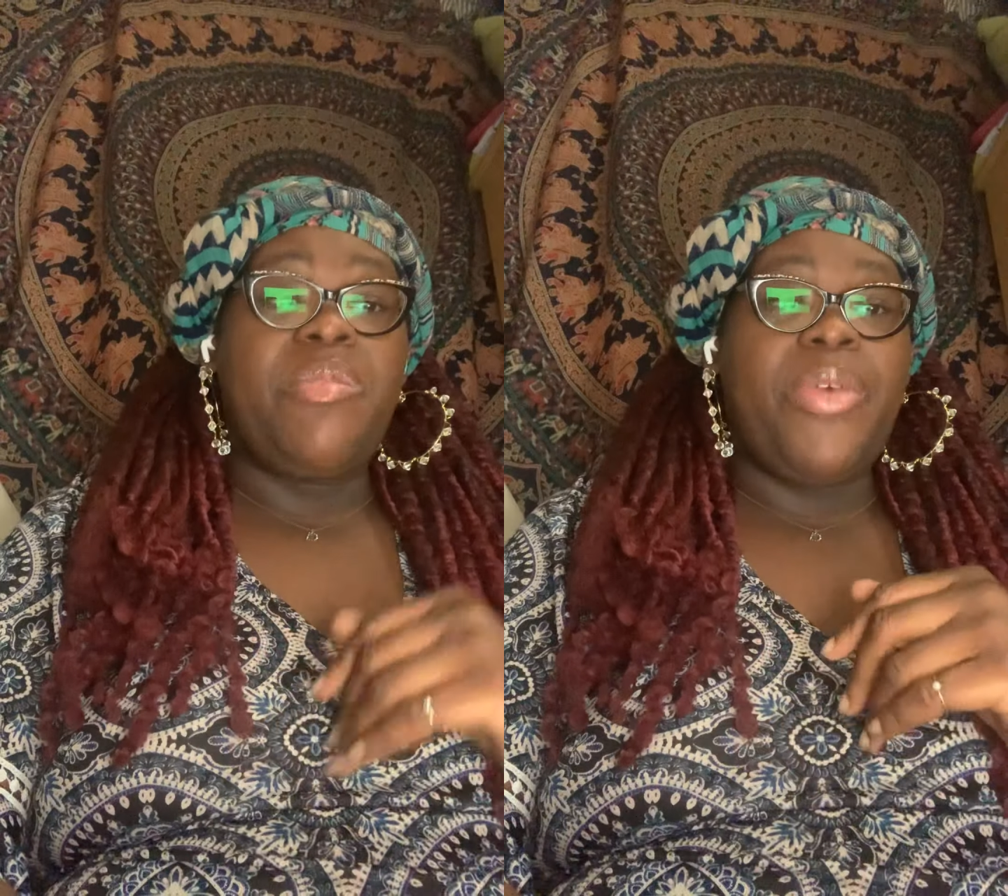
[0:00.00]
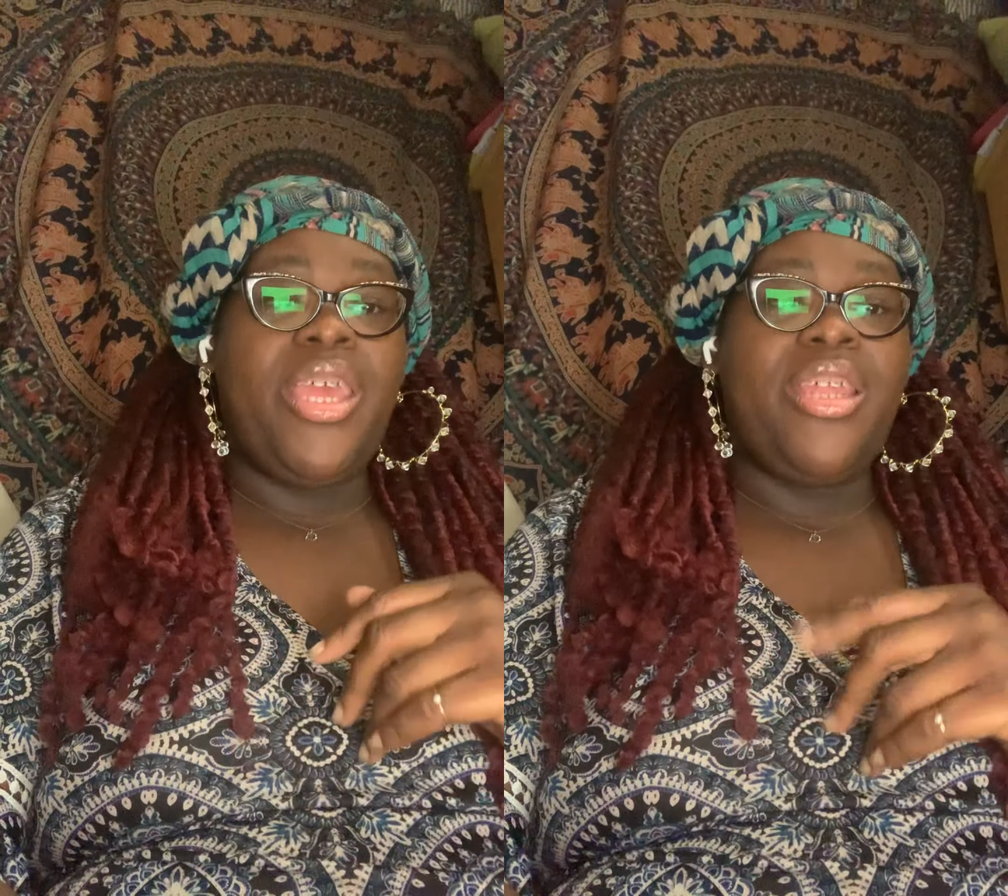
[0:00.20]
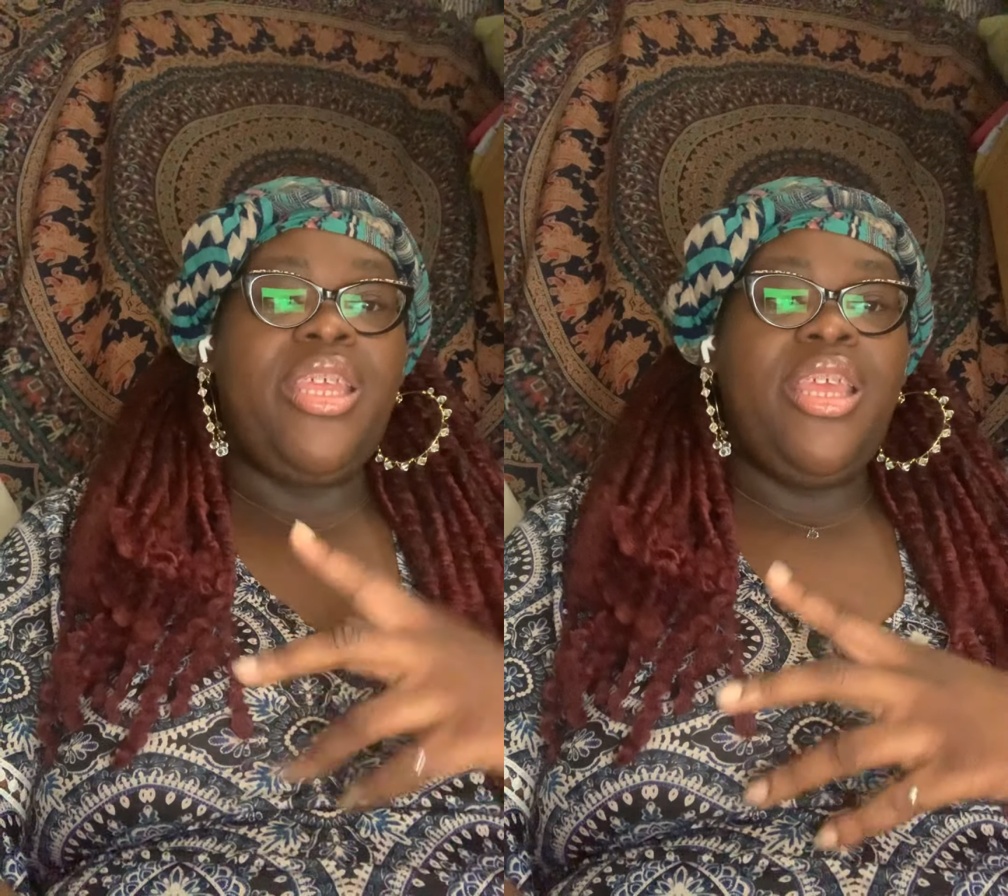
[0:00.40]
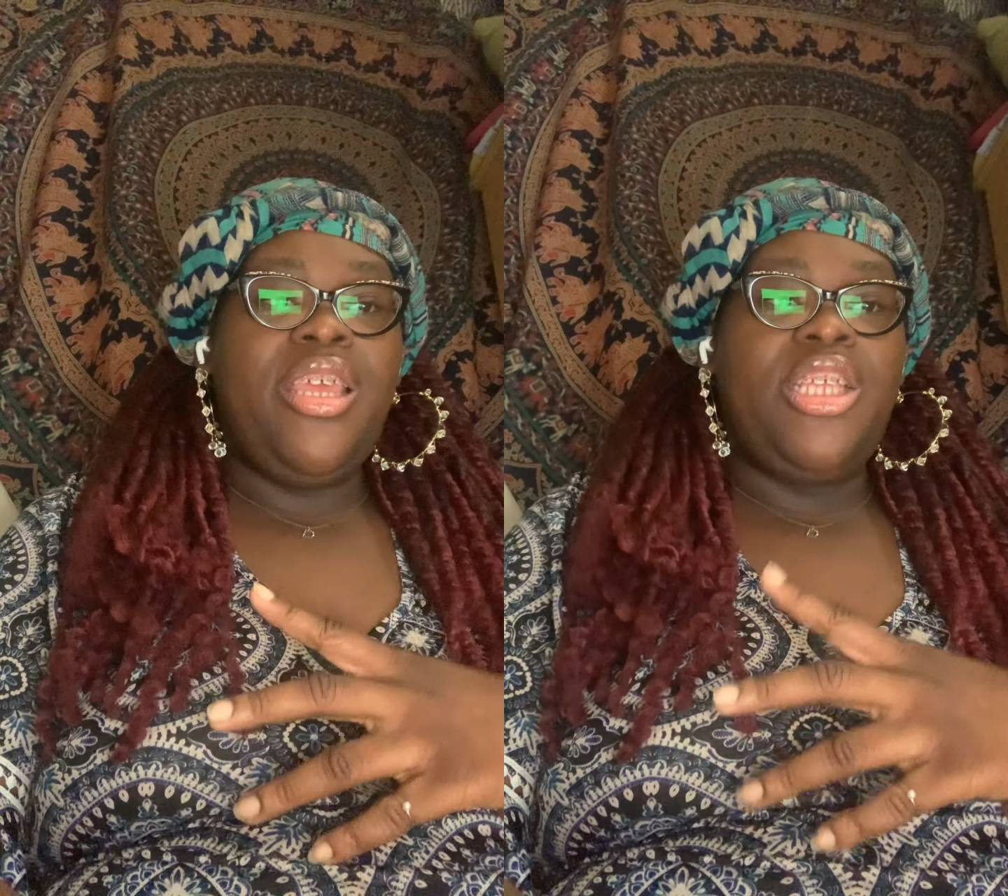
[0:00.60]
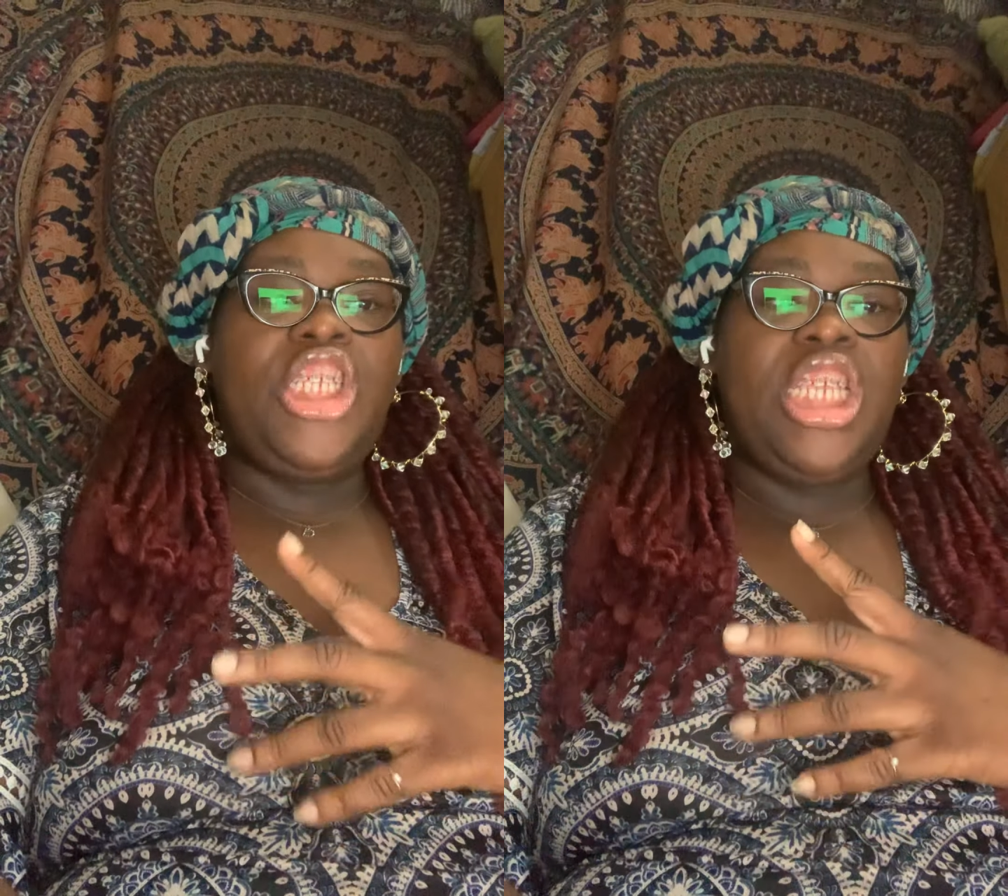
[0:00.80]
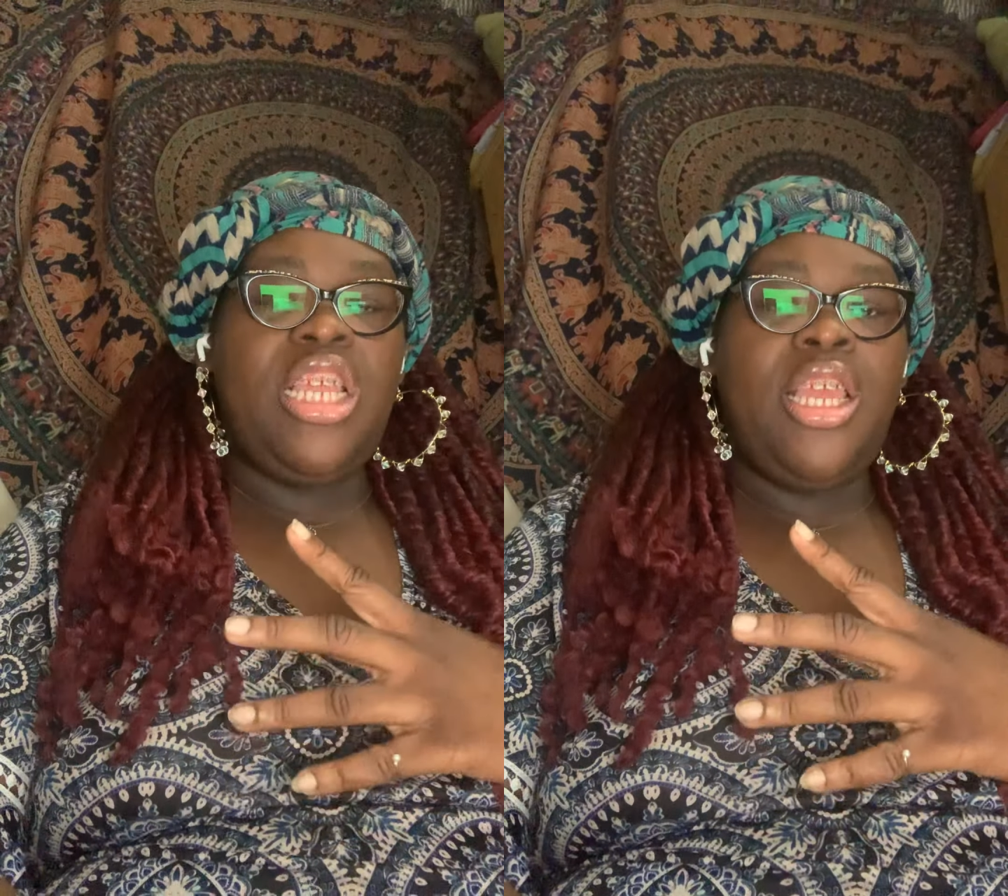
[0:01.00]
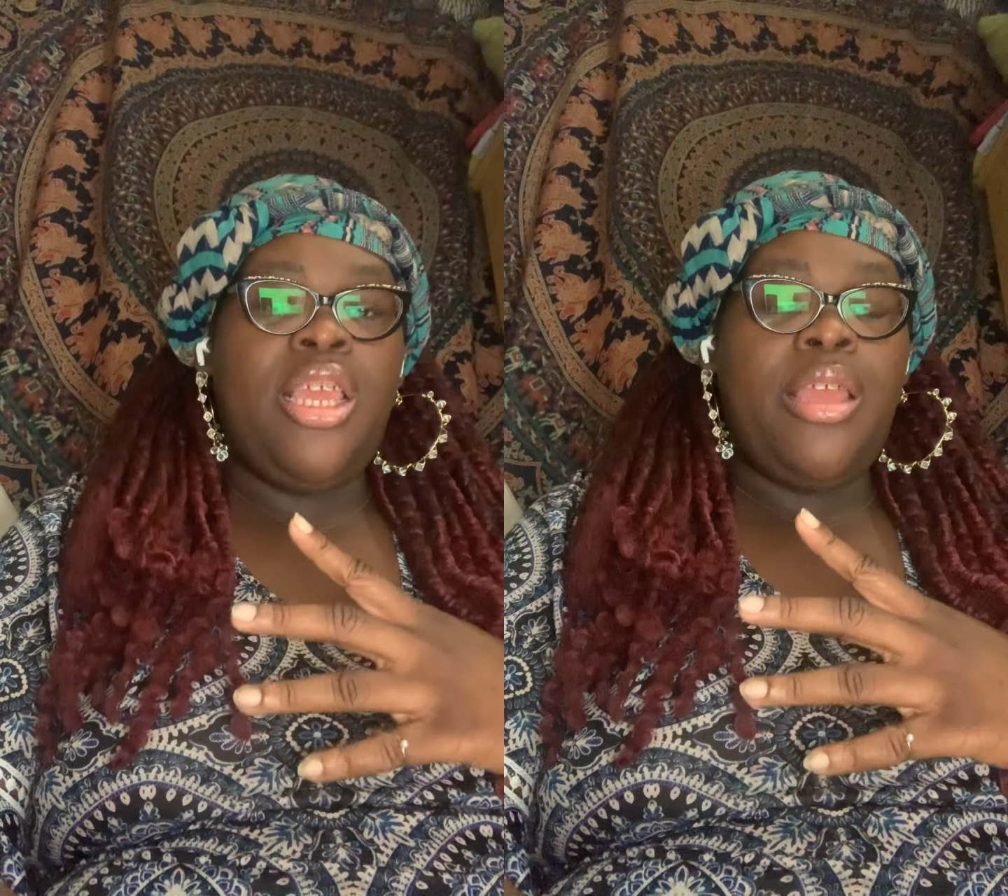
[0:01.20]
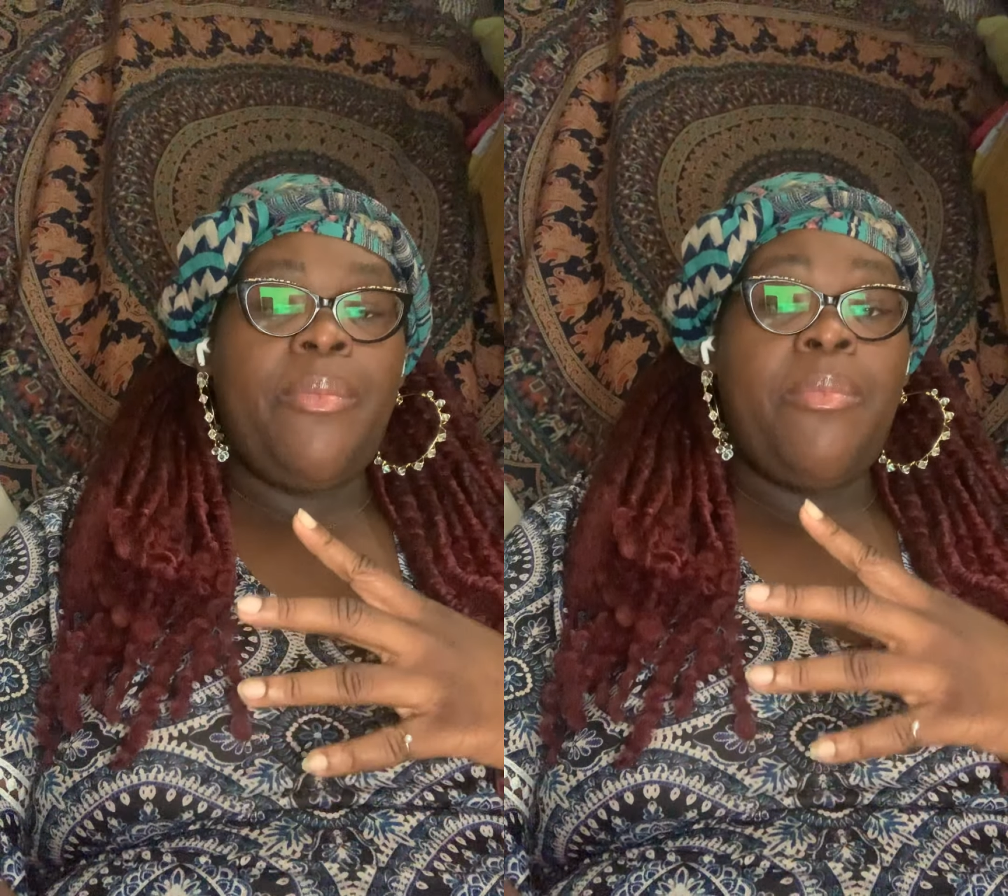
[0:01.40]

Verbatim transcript: but she